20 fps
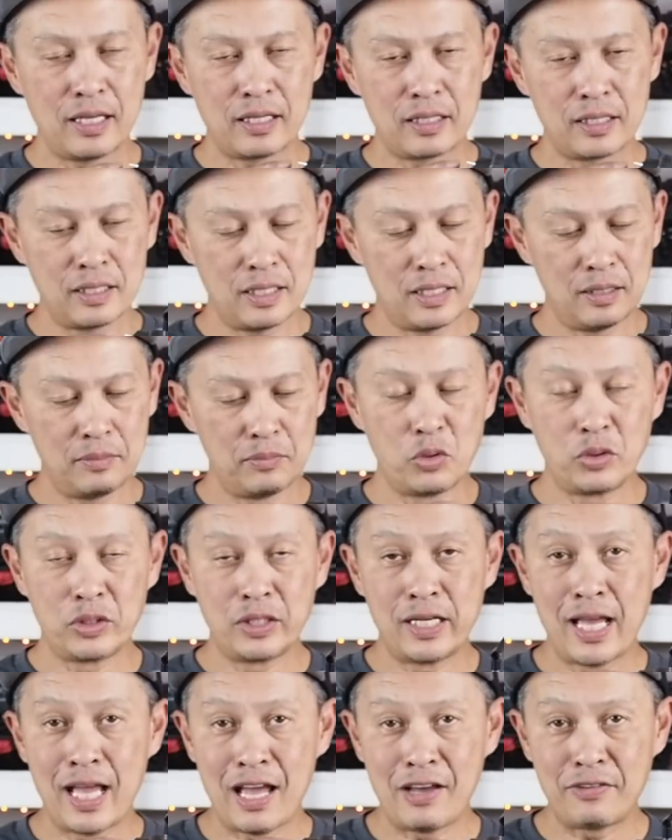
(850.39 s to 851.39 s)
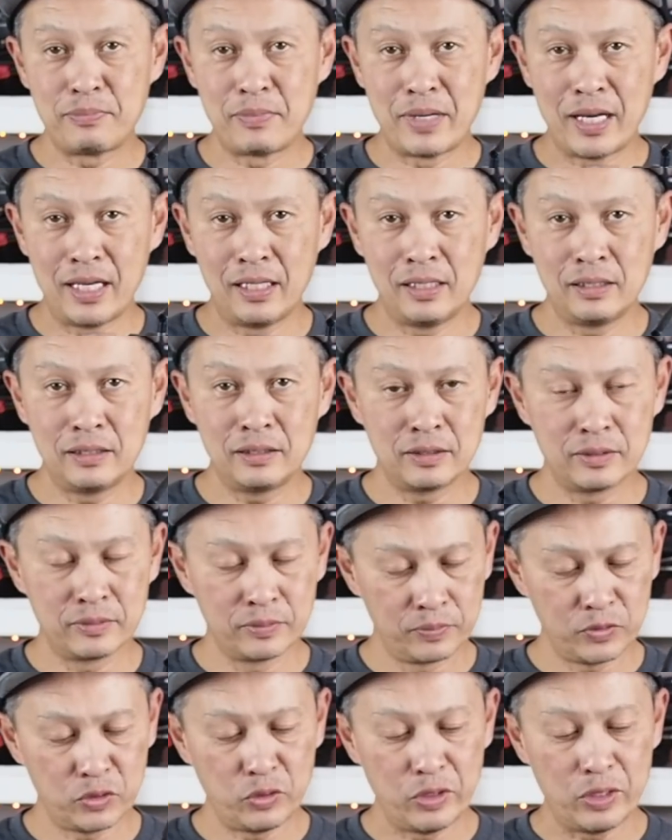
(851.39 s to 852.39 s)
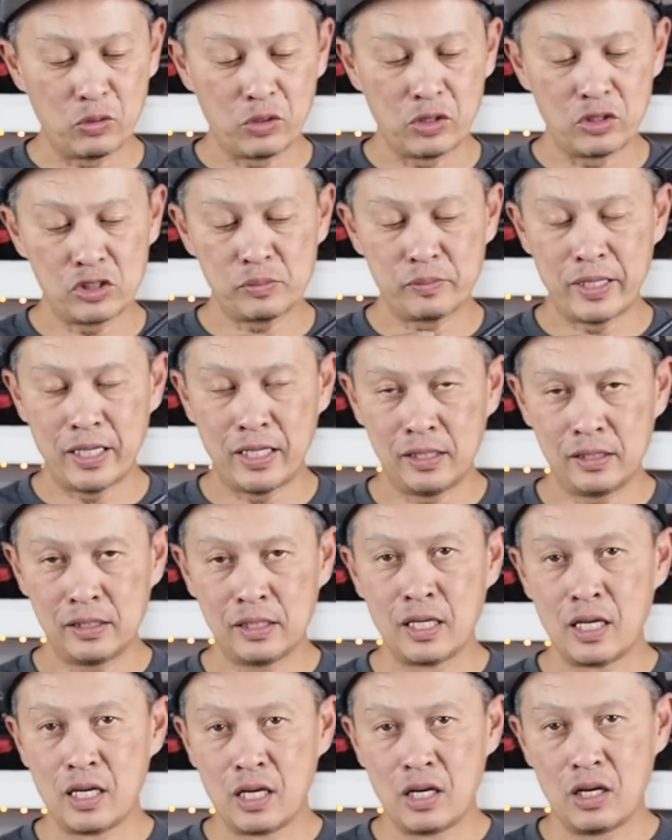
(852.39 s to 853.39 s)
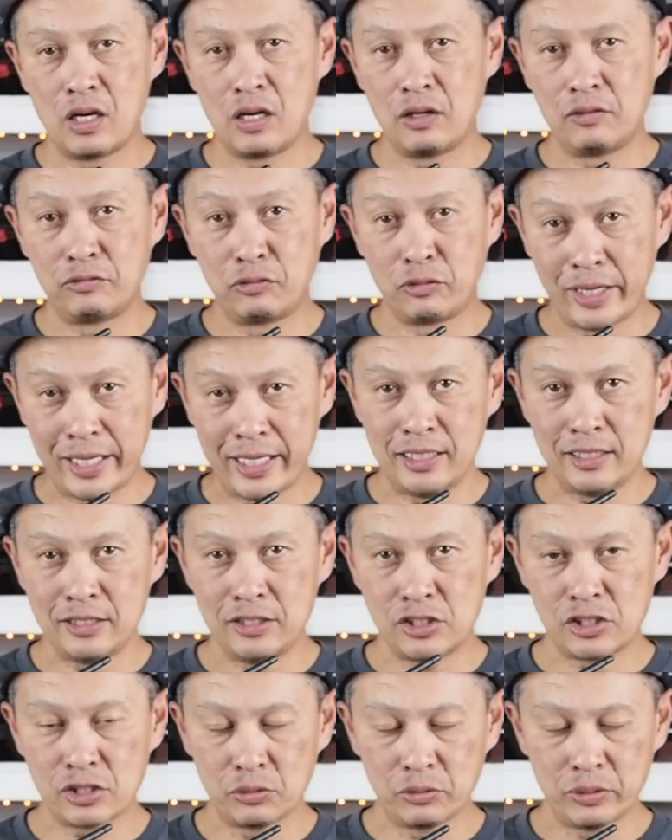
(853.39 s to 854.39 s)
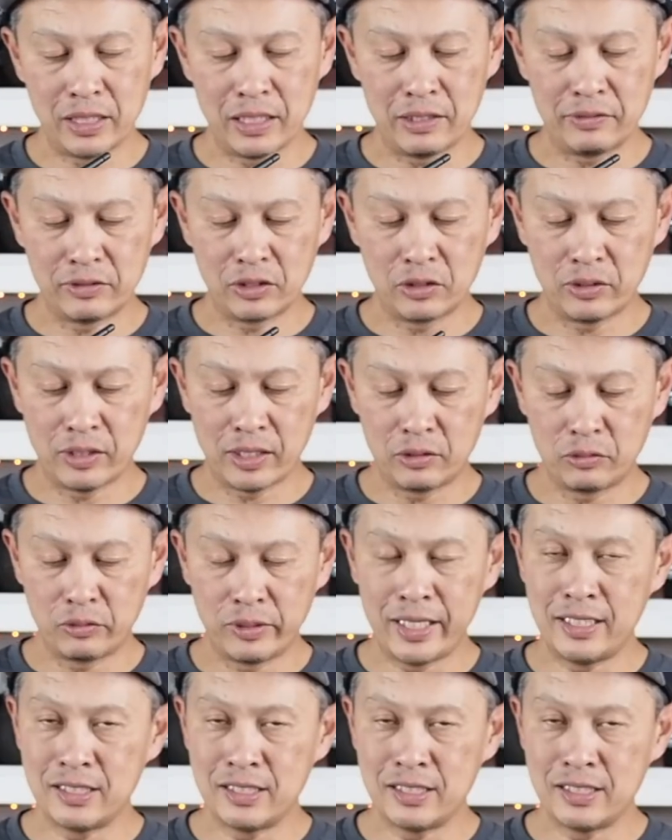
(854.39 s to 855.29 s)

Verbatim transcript: uh, more than a half mile, three quarters mile of range, so we never go out of range.